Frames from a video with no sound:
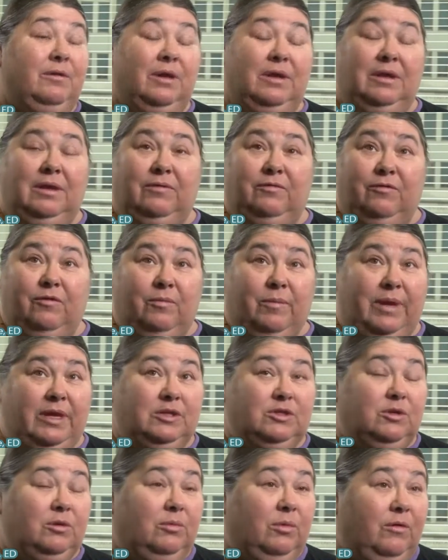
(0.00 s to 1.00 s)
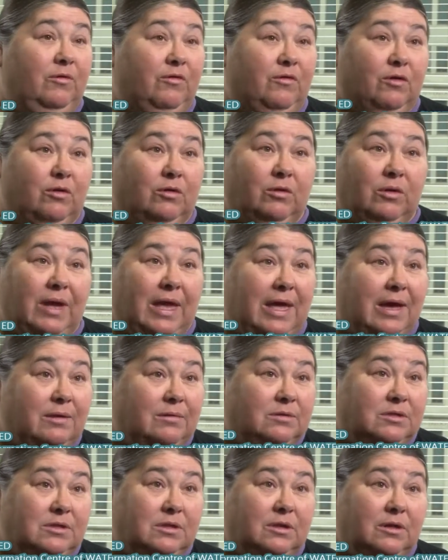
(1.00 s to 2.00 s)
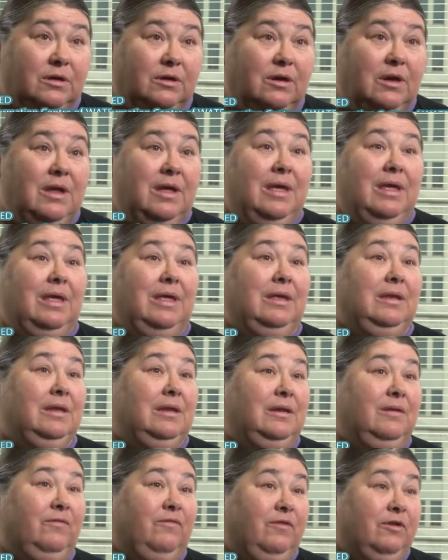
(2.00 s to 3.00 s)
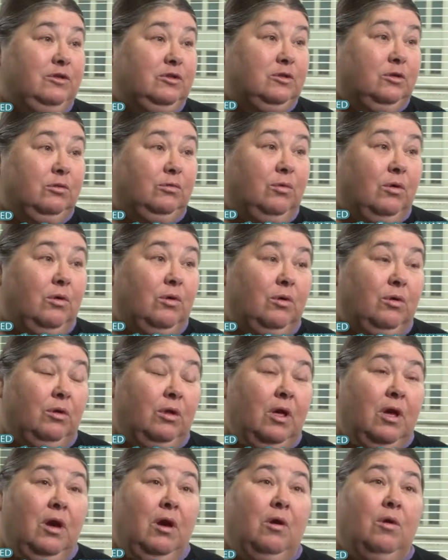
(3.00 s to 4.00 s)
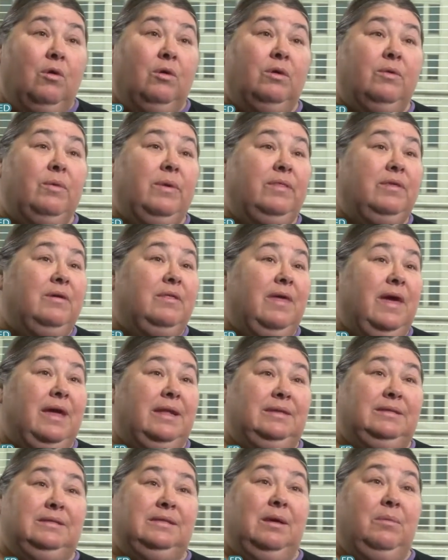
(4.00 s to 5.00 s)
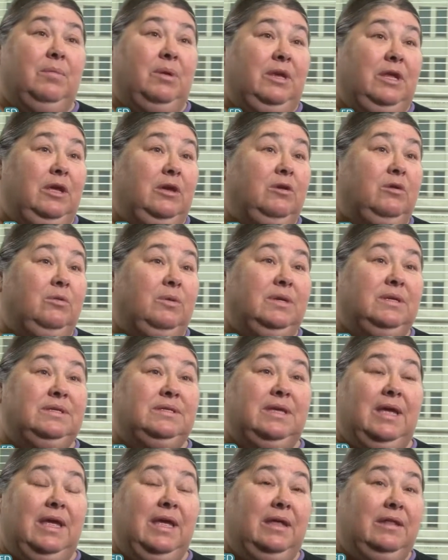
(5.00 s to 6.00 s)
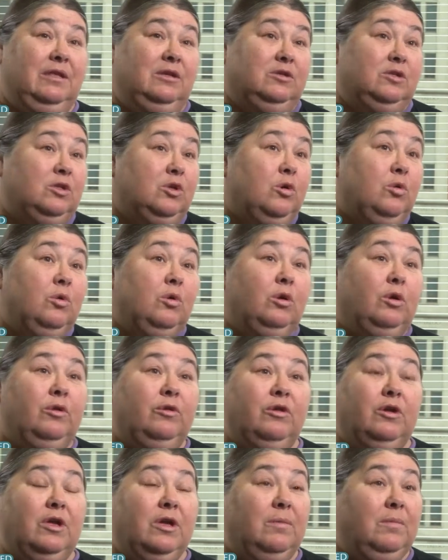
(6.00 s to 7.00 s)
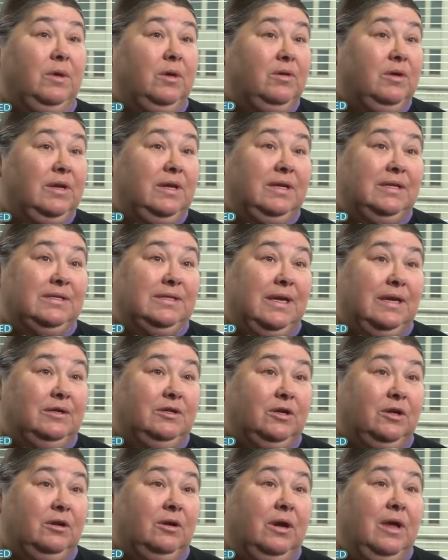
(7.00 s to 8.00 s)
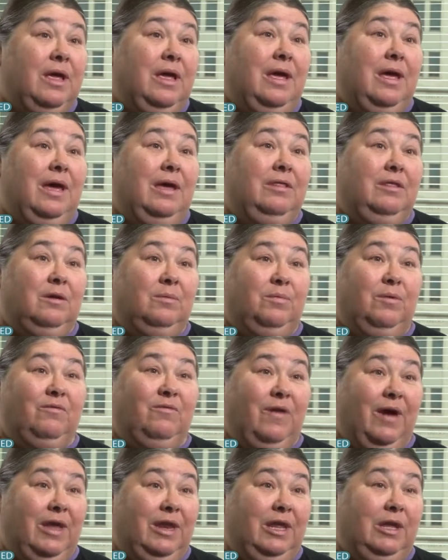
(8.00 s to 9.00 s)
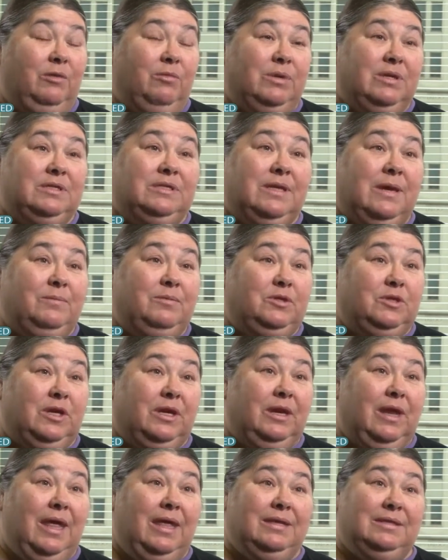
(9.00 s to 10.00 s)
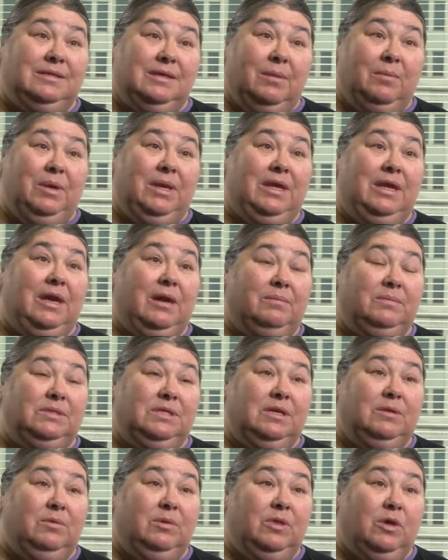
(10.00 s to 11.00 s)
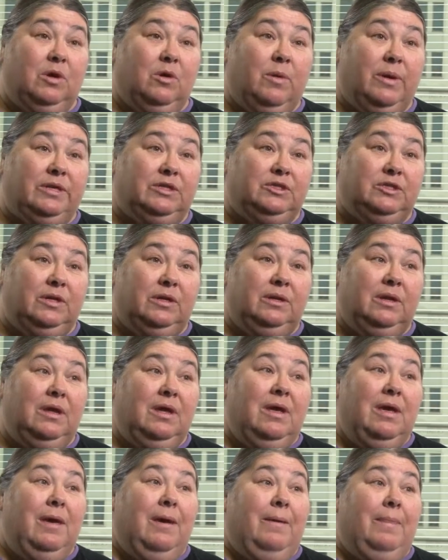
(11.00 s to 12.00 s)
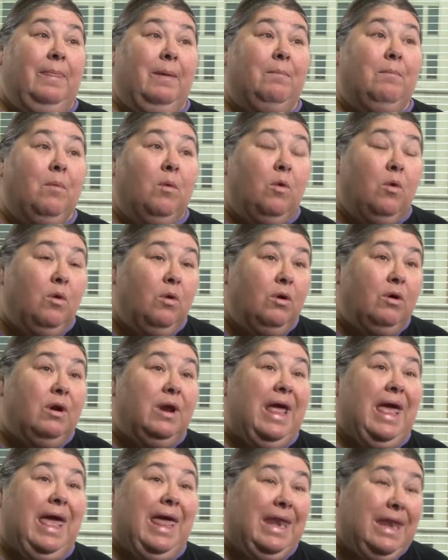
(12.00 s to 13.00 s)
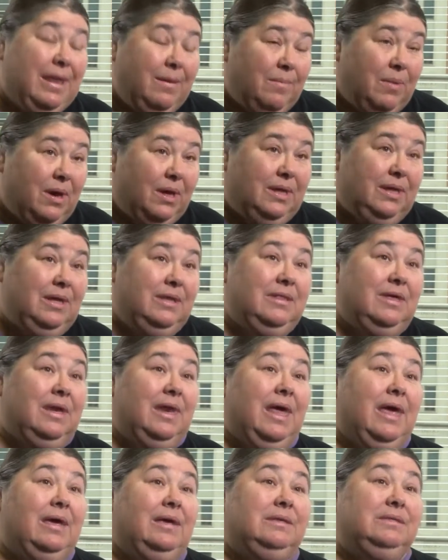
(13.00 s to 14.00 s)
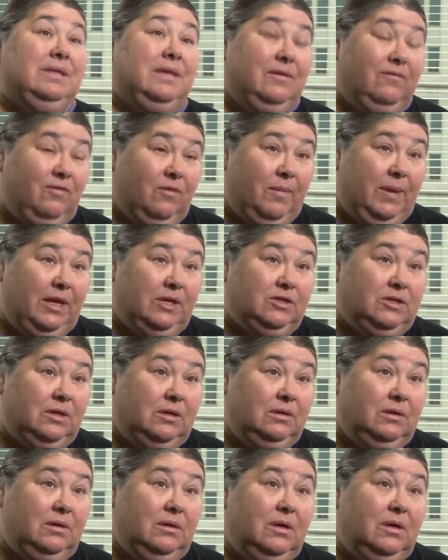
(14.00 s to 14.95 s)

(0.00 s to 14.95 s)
an information referral counselor in an official role, or whether that's somebody who is at the school or the community center and they're providing reception and somebody comes in with a question. The more anybody that has information,